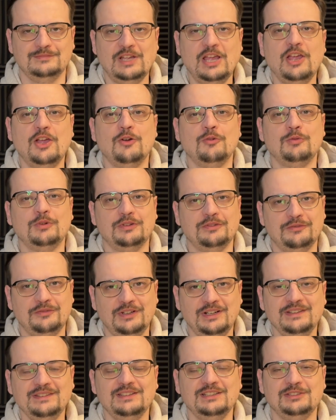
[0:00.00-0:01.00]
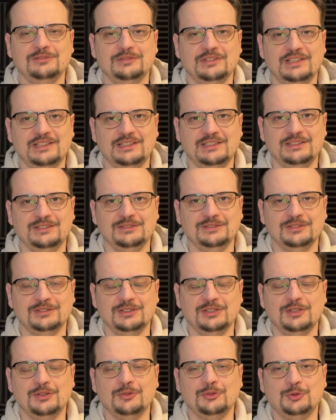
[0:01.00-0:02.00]
We're finally ready
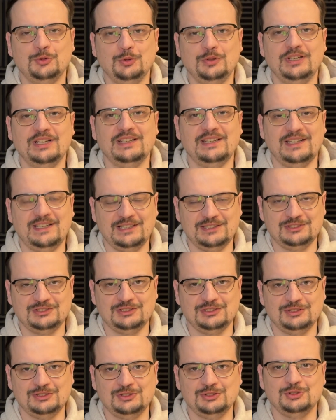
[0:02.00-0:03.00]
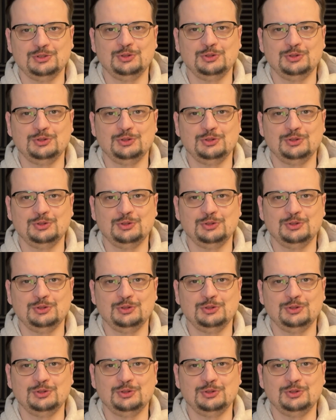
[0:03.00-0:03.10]
to get access to